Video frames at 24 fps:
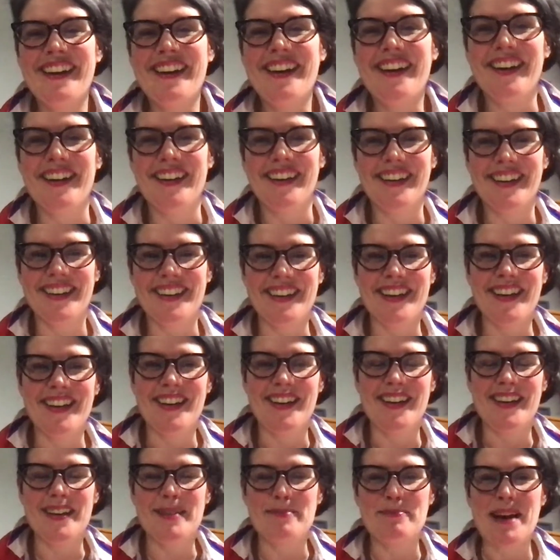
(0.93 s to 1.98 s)
Hi,
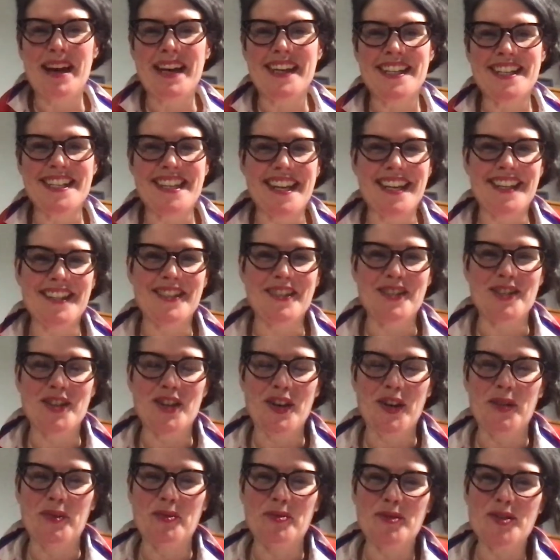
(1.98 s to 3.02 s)
I'm Anna Denton
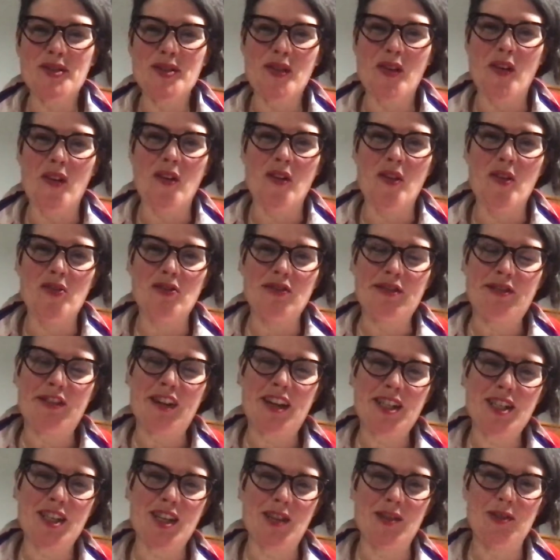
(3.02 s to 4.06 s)
Jones of
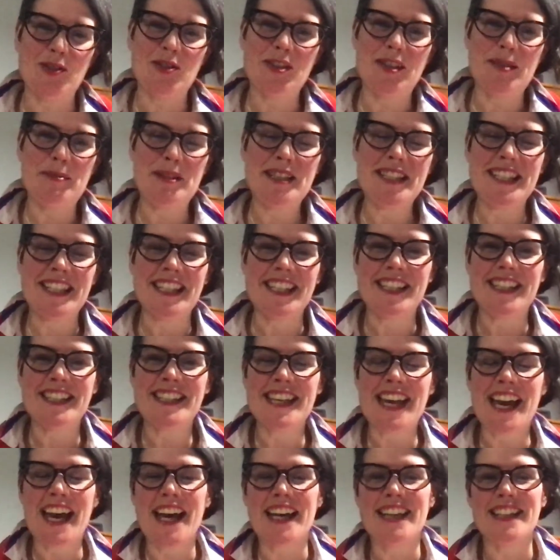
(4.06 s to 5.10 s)
Refreshing Law Limited,
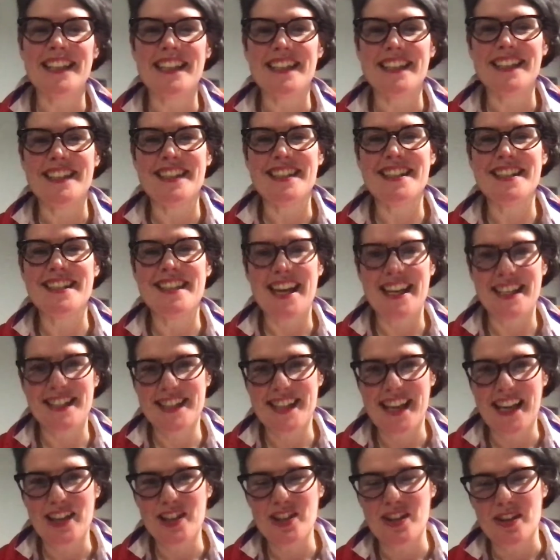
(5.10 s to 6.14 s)
and in today's
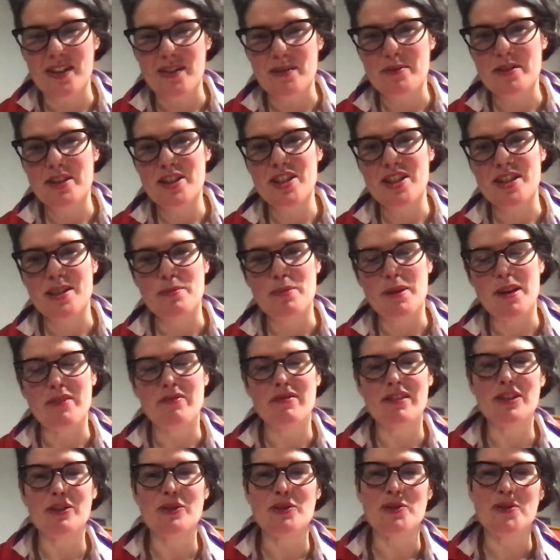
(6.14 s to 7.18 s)
session, which is being
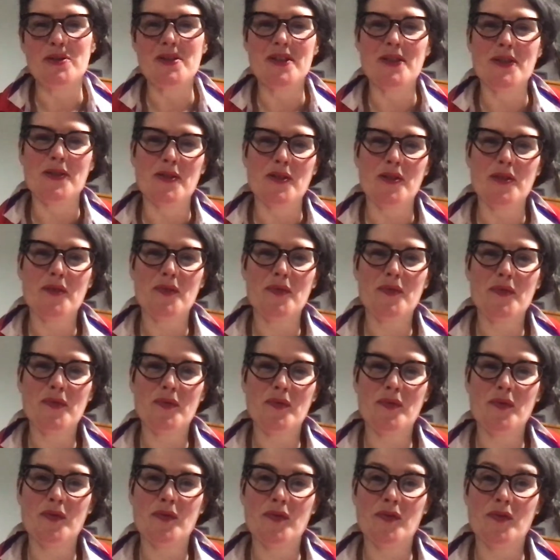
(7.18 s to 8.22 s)
recorded on the
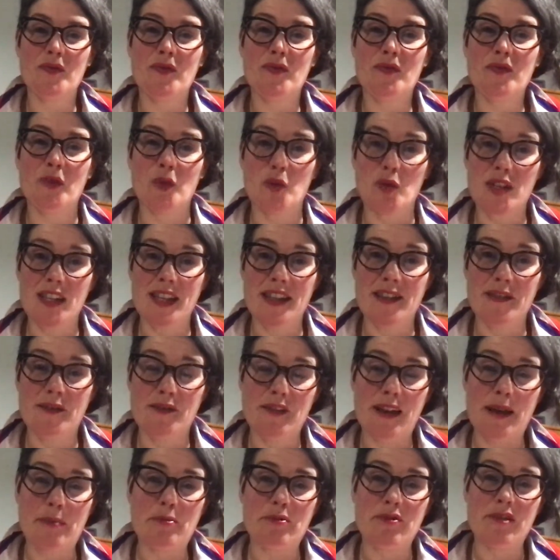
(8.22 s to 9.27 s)
14th of
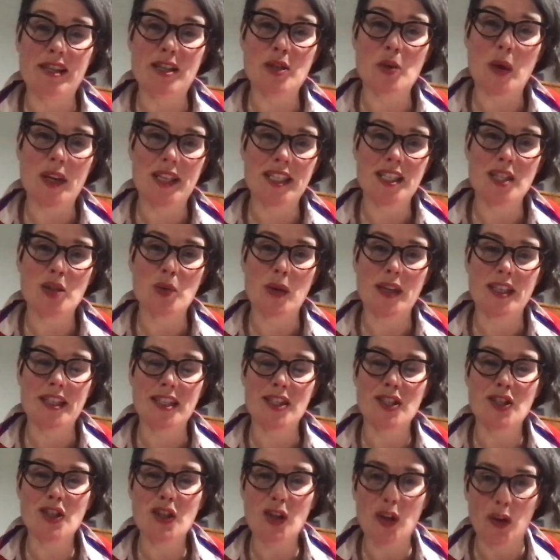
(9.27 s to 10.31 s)
February
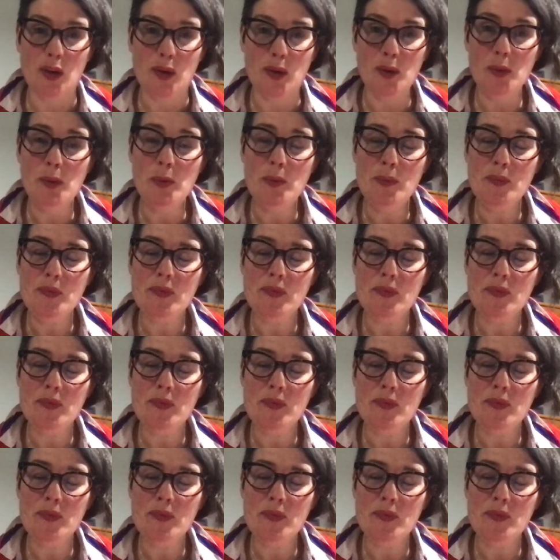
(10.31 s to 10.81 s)
2022,